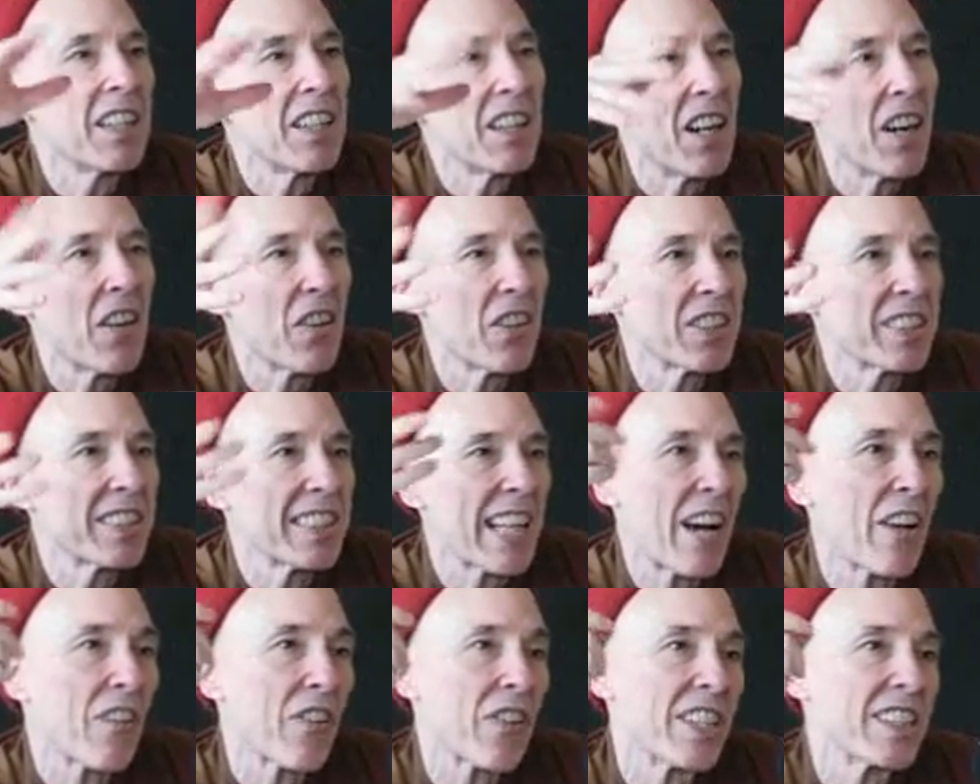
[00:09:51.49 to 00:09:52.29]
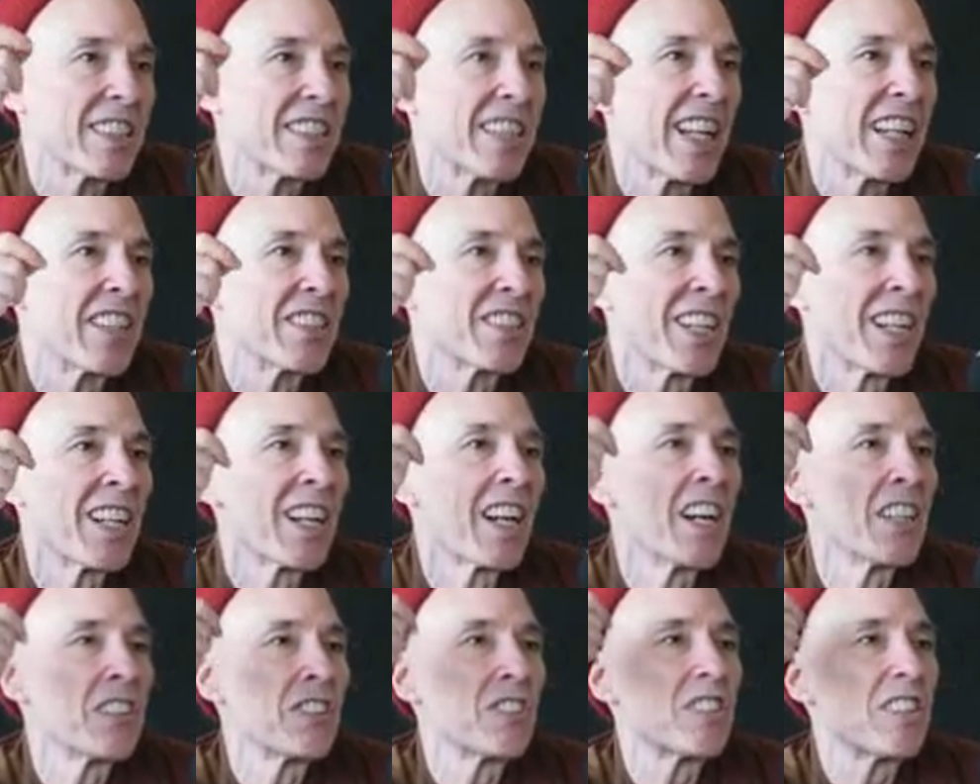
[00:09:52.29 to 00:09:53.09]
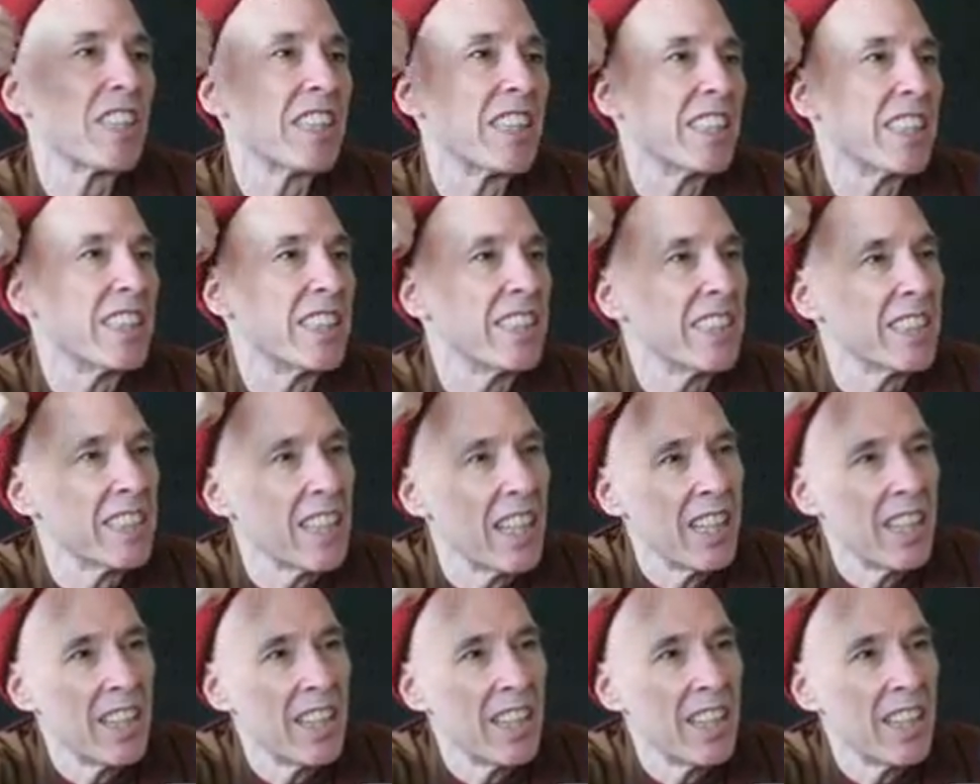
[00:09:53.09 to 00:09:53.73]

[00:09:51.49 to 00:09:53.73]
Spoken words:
other Southeast Asian countries,